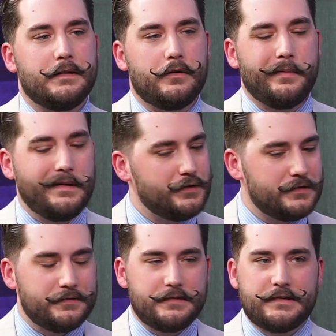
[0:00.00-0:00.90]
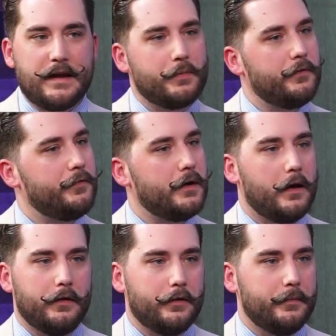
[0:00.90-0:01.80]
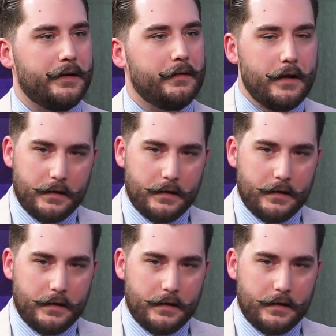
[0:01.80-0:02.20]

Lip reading: a little bit, just taper the foot a little bit.